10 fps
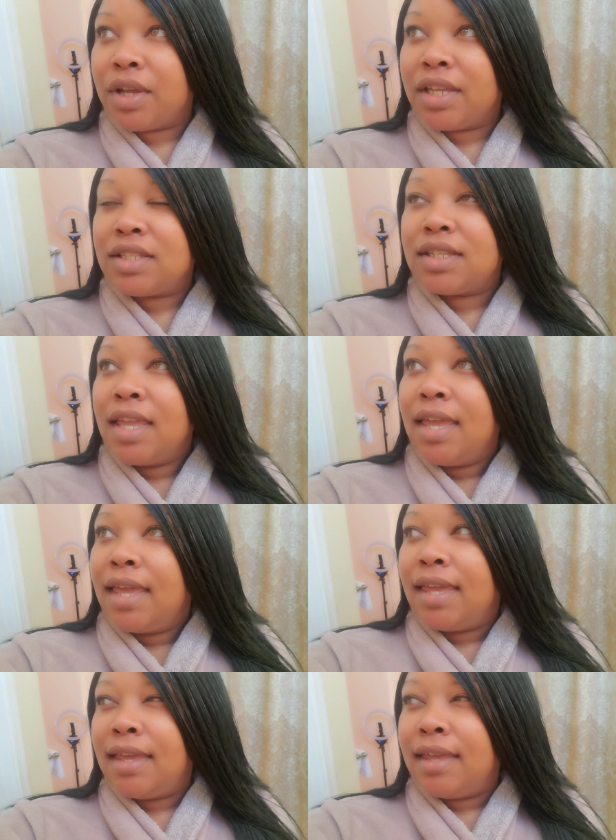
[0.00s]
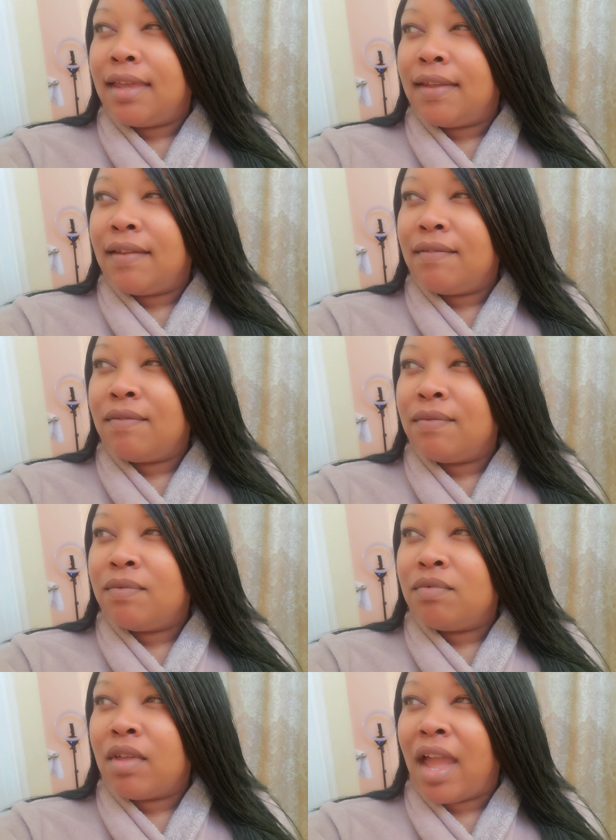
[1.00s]
breads,
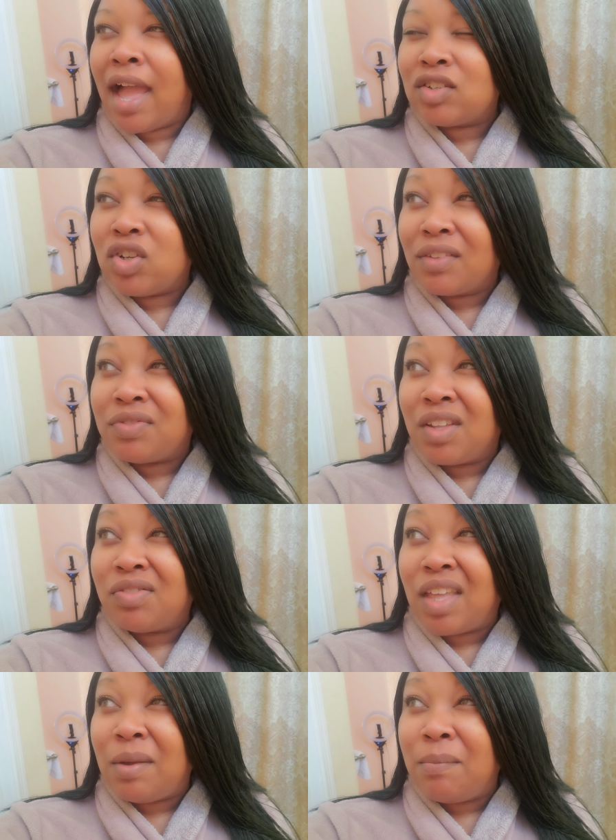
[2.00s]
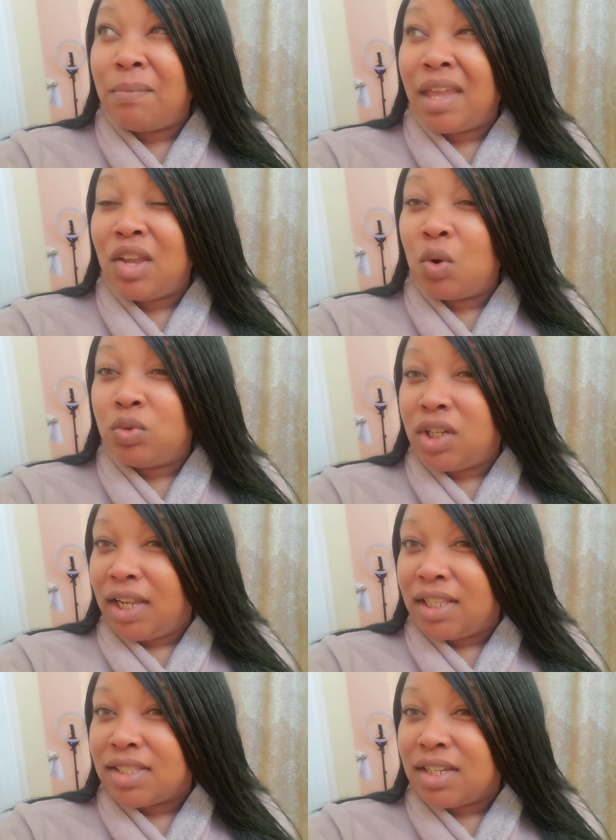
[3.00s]
and actually I think they may go
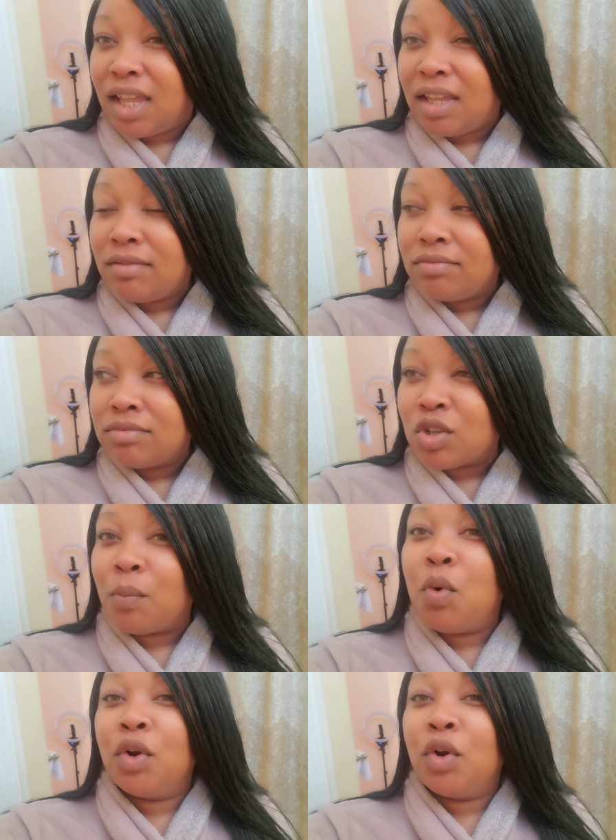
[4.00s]
dated today. So I'm